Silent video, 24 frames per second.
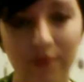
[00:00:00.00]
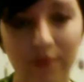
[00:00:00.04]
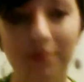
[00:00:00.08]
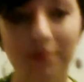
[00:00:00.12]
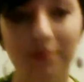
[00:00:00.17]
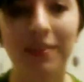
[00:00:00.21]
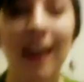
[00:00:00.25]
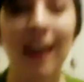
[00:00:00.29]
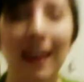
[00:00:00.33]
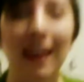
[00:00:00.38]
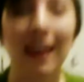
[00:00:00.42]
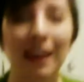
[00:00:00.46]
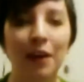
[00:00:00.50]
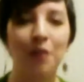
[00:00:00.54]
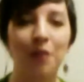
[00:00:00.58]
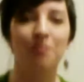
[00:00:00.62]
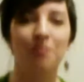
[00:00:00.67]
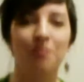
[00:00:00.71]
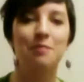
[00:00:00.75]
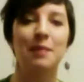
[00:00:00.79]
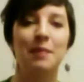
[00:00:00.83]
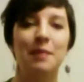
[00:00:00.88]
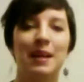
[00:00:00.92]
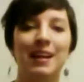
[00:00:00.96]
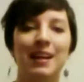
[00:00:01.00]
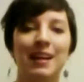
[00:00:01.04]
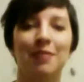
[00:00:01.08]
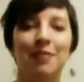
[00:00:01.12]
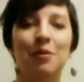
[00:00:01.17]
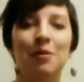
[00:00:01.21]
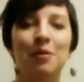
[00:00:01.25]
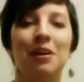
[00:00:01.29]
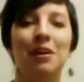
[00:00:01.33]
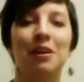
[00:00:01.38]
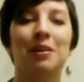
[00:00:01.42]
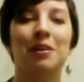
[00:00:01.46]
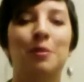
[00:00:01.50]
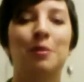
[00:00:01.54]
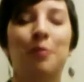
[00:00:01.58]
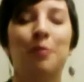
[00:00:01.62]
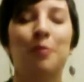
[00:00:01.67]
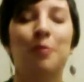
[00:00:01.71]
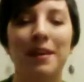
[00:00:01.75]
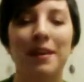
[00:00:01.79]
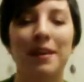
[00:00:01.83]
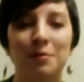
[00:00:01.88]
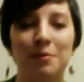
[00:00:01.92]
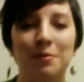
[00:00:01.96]
Hello, everybody, and welcome to
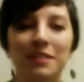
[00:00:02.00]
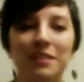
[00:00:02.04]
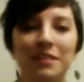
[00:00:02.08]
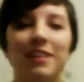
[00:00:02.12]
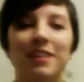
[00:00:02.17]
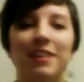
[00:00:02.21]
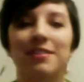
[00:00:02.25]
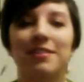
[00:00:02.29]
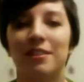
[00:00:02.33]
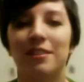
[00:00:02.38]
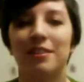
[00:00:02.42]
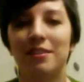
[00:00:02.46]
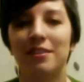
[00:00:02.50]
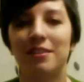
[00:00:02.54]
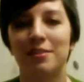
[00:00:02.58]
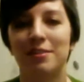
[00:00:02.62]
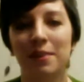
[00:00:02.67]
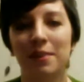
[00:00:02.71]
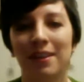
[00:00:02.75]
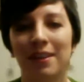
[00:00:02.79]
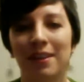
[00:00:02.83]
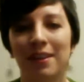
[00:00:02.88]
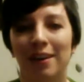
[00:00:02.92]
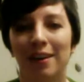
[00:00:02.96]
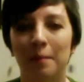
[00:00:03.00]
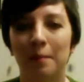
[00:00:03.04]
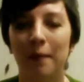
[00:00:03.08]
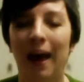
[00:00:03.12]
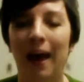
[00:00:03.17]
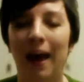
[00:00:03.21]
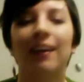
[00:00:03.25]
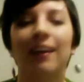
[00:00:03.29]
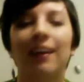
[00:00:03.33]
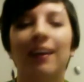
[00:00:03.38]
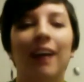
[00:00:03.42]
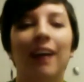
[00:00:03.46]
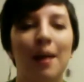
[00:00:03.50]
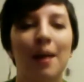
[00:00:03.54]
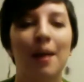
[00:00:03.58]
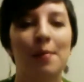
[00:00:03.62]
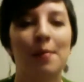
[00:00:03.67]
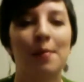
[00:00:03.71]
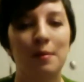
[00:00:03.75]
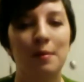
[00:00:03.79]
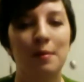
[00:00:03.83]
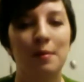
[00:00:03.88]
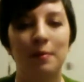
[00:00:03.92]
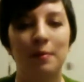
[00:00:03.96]
Wine and Winchesters. We are back. I'm
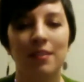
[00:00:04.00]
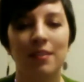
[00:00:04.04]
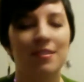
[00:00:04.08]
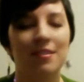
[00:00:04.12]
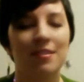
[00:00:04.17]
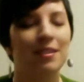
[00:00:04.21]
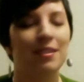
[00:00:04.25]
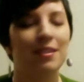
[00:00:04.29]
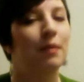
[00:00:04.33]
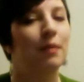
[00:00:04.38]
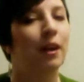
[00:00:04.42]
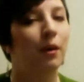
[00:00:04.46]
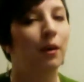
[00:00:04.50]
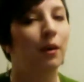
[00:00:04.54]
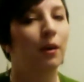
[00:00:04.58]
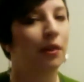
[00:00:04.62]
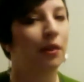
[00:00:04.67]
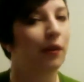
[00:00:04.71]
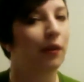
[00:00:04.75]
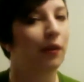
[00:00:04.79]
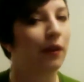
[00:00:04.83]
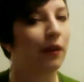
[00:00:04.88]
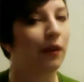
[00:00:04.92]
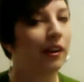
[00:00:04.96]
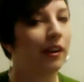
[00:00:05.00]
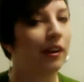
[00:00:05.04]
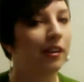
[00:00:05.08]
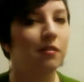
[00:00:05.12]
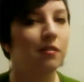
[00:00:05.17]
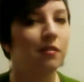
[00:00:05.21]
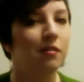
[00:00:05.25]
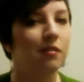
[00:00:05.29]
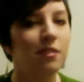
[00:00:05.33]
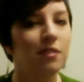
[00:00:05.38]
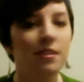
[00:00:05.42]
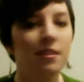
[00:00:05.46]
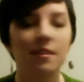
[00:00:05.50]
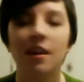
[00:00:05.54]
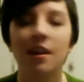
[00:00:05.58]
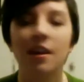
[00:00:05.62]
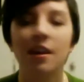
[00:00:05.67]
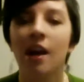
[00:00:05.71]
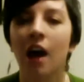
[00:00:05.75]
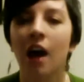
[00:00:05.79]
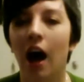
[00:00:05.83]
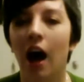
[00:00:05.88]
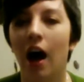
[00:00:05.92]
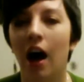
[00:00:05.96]
Emmy Mears. I'm here with Laura Hughes.
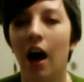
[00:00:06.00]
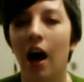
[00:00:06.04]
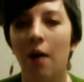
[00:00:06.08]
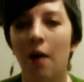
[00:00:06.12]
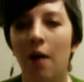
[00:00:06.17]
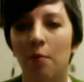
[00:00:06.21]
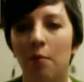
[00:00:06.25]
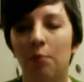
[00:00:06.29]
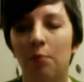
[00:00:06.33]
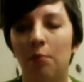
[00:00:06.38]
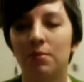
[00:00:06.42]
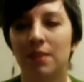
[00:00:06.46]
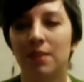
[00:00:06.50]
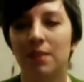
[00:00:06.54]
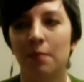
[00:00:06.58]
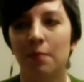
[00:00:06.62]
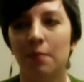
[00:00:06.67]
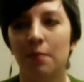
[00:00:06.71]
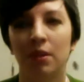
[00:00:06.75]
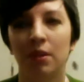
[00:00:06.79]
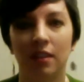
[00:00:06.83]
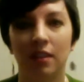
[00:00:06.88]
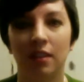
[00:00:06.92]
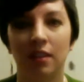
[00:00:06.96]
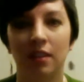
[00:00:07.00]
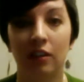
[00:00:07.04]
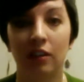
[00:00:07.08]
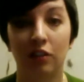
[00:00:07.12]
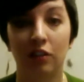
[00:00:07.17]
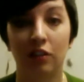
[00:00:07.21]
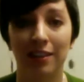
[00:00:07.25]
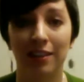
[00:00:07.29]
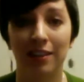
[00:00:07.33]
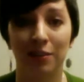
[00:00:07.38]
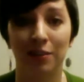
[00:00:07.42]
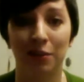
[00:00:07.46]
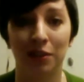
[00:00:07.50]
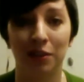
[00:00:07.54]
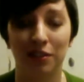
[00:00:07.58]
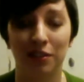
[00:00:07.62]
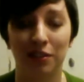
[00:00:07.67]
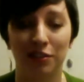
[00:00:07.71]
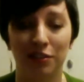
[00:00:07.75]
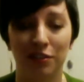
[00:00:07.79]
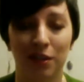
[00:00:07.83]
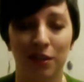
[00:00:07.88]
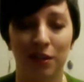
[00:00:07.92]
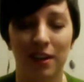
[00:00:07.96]
Summer is going to try to
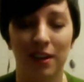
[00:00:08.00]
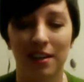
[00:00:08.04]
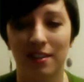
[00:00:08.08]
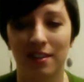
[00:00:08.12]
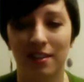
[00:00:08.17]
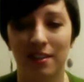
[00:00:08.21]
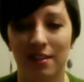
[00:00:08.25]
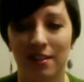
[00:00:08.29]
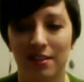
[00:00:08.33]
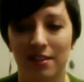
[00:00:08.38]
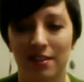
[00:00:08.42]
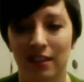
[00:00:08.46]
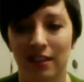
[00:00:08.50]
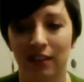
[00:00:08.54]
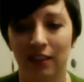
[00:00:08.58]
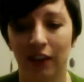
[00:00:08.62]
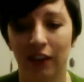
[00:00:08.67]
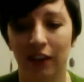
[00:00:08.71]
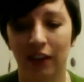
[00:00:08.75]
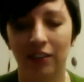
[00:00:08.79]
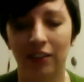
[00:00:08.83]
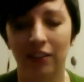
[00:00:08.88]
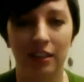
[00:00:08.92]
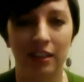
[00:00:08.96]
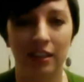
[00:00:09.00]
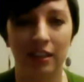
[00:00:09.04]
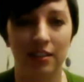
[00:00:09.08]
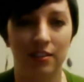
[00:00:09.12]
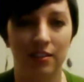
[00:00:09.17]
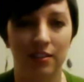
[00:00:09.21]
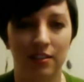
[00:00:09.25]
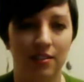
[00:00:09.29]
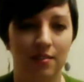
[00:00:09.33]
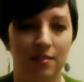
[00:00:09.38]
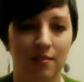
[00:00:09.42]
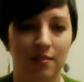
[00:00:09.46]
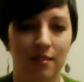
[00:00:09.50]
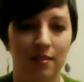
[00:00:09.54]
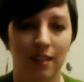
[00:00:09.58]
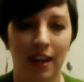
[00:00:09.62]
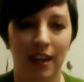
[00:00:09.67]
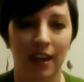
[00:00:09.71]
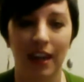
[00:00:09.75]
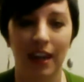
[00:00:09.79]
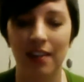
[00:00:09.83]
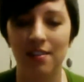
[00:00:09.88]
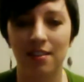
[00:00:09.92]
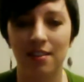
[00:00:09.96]
join us because technology just
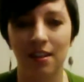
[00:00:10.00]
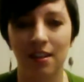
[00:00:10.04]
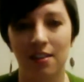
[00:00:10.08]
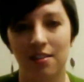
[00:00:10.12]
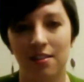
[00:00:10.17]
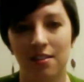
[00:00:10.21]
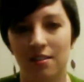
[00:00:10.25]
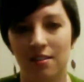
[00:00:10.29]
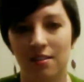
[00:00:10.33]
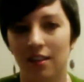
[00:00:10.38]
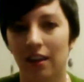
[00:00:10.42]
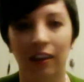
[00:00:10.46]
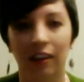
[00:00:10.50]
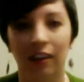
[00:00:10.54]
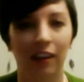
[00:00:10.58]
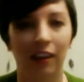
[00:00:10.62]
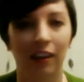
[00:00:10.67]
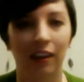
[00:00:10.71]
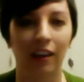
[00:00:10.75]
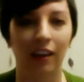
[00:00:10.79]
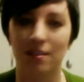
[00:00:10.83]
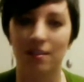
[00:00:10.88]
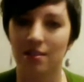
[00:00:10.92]
hates us lately.